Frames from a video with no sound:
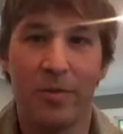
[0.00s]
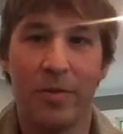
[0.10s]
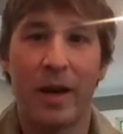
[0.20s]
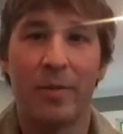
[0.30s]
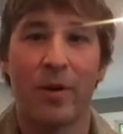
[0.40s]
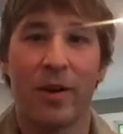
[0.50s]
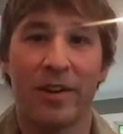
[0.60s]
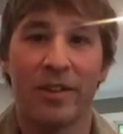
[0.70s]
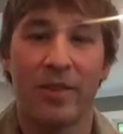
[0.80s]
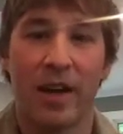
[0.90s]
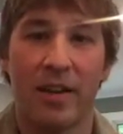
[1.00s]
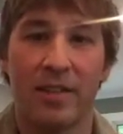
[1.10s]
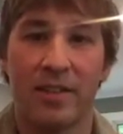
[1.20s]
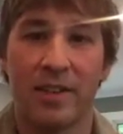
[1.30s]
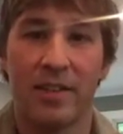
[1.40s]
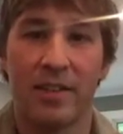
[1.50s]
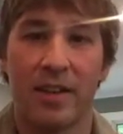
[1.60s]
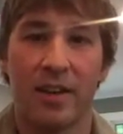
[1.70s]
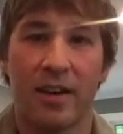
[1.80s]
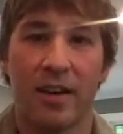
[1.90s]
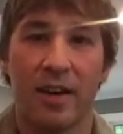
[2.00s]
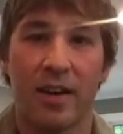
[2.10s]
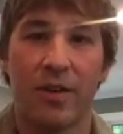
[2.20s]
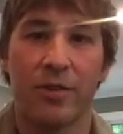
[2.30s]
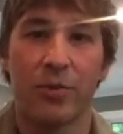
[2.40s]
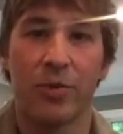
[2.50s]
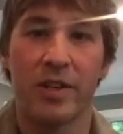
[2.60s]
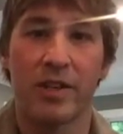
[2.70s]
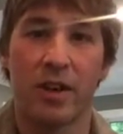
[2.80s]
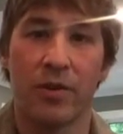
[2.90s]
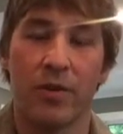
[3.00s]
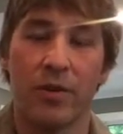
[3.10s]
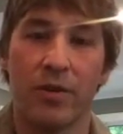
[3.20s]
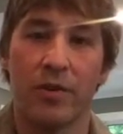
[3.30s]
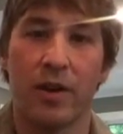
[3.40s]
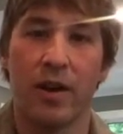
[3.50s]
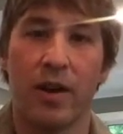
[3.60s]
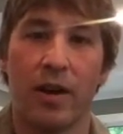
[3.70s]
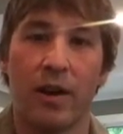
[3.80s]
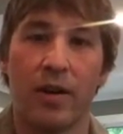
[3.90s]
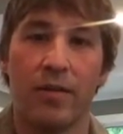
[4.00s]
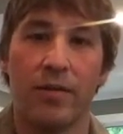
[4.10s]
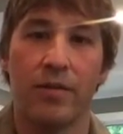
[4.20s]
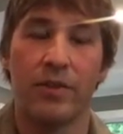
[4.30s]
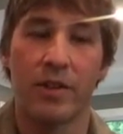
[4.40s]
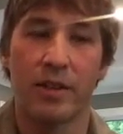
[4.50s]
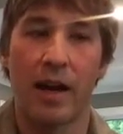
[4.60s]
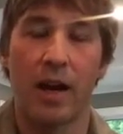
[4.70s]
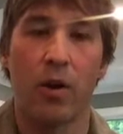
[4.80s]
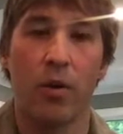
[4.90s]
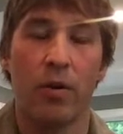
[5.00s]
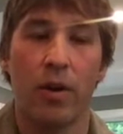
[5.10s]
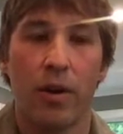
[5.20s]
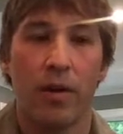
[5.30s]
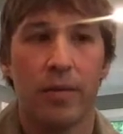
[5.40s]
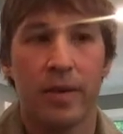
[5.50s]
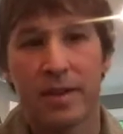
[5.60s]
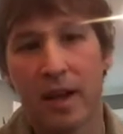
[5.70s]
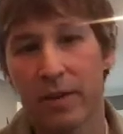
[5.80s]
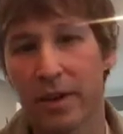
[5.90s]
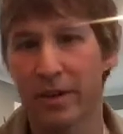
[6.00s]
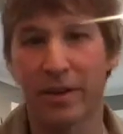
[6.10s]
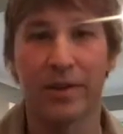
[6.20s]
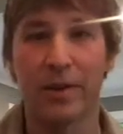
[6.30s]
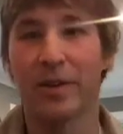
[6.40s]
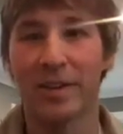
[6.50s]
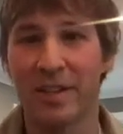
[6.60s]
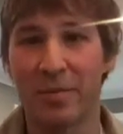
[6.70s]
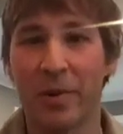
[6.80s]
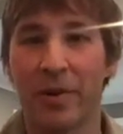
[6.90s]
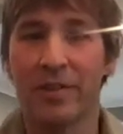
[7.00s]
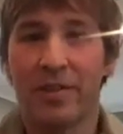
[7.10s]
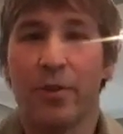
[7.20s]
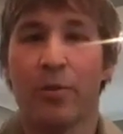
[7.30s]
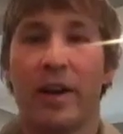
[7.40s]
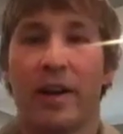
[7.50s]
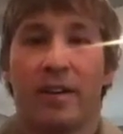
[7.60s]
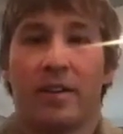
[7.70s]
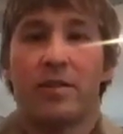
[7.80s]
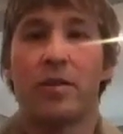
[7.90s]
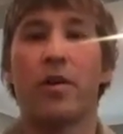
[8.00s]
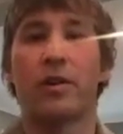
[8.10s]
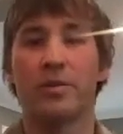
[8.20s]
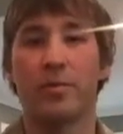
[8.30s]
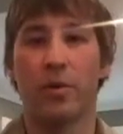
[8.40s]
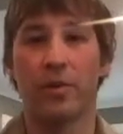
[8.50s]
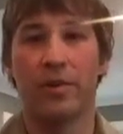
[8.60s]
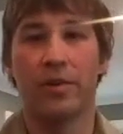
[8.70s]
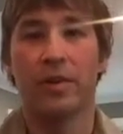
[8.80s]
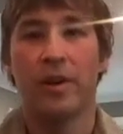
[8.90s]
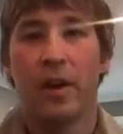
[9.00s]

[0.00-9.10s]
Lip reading: byproduct of that is that I also rediscovered just how it's kind of like a cathartic experience, writing songs about your